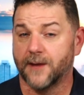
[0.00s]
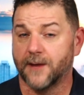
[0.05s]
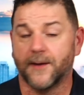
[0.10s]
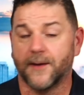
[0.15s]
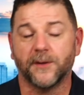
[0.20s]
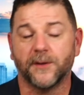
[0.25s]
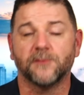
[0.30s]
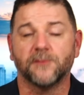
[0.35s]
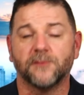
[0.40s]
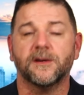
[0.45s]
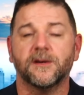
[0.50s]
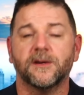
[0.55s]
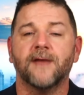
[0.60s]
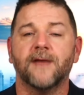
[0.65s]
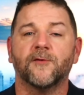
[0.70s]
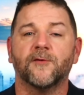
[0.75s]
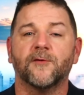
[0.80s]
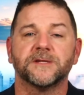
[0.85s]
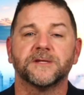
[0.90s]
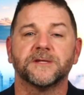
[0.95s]
That way you
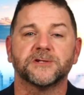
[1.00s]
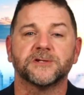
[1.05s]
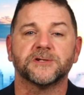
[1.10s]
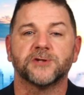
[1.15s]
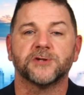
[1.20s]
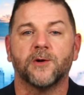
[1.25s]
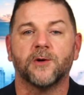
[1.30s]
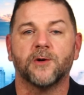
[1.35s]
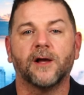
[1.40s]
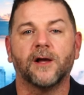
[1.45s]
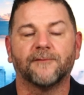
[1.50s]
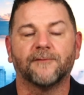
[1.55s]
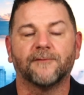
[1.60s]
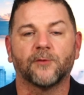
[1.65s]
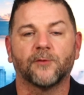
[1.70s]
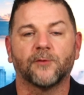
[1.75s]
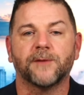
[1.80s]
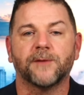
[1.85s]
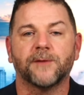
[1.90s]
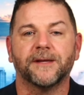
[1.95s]
never miss a show. All of
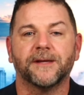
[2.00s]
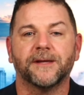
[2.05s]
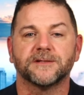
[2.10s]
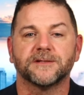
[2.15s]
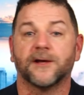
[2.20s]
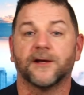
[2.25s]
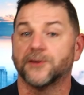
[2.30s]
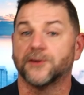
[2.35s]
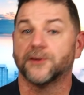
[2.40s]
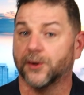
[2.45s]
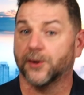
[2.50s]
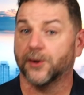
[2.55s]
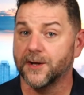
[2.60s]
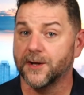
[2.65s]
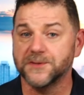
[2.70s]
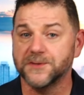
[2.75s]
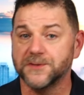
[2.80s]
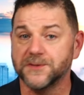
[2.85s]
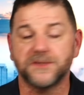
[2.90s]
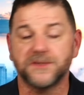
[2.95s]
our replays are there. And you can
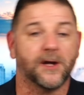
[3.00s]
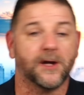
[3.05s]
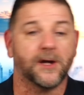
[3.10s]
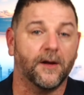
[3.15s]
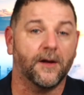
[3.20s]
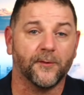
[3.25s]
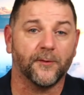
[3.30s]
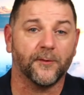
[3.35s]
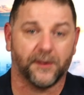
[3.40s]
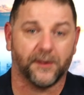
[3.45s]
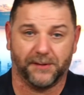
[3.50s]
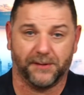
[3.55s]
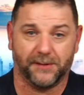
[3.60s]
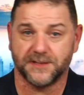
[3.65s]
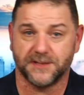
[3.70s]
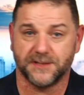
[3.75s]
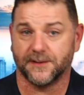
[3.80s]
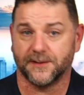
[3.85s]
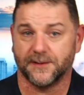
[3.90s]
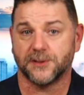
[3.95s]
also see all the
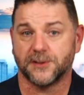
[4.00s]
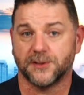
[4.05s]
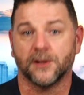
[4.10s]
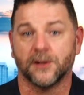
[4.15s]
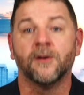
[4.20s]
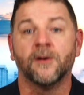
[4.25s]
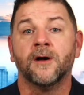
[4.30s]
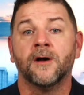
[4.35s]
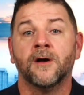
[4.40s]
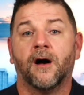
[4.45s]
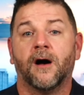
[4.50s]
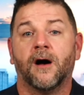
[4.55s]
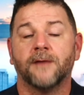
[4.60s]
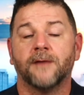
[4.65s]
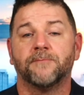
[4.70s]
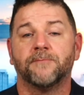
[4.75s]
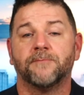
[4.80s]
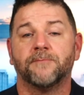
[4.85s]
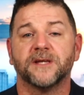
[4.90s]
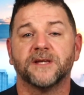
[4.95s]
replays of this show
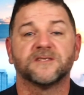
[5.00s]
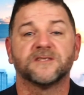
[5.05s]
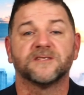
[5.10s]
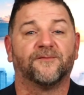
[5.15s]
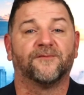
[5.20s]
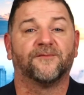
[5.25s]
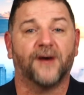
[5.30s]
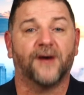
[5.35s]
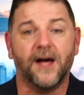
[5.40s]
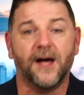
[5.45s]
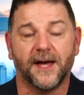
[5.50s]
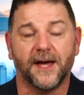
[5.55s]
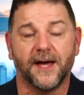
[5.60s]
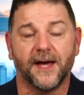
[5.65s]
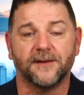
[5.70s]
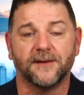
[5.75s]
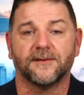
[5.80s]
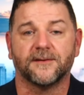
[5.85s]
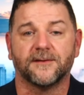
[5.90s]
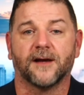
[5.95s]
on
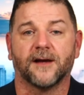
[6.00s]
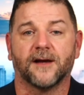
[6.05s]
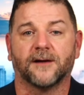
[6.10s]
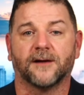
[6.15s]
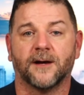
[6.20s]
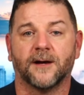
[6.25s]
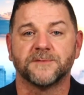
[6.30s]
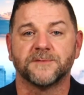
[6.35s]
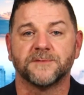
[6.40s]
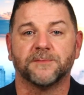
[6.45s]
bizvod.com.